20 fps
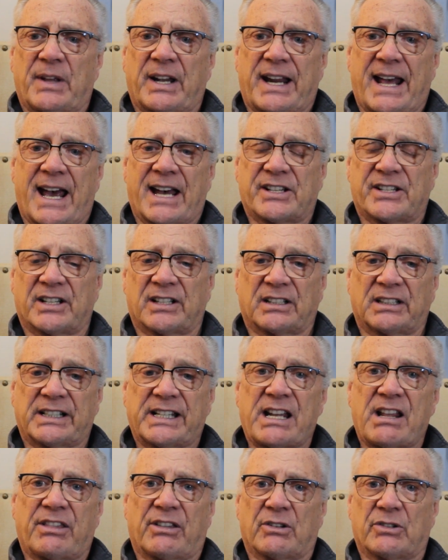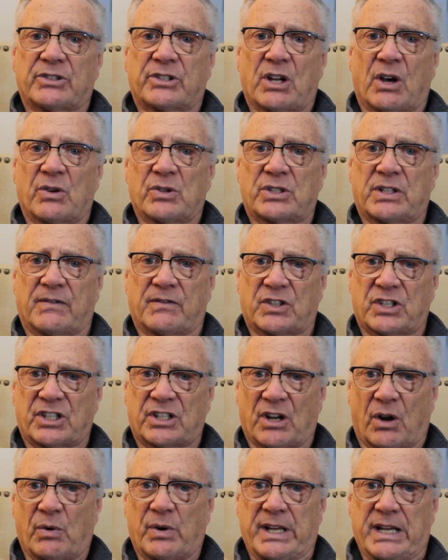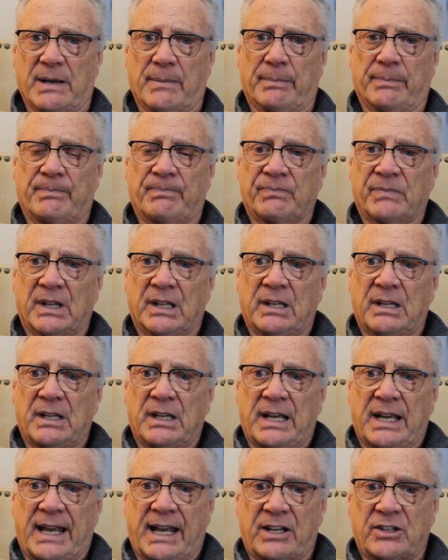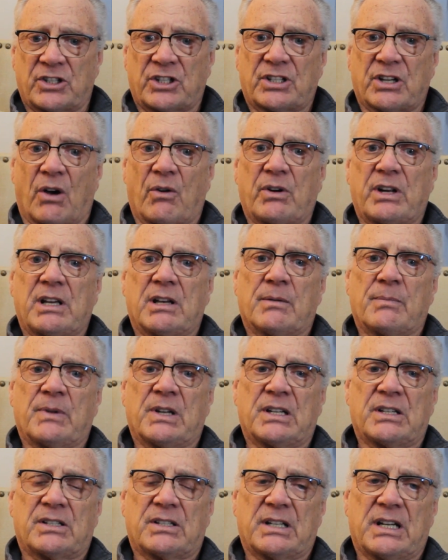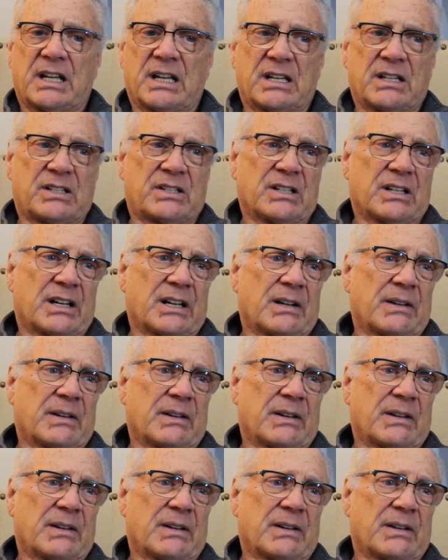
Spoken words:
that has a lethal dose of sodium. and sodium is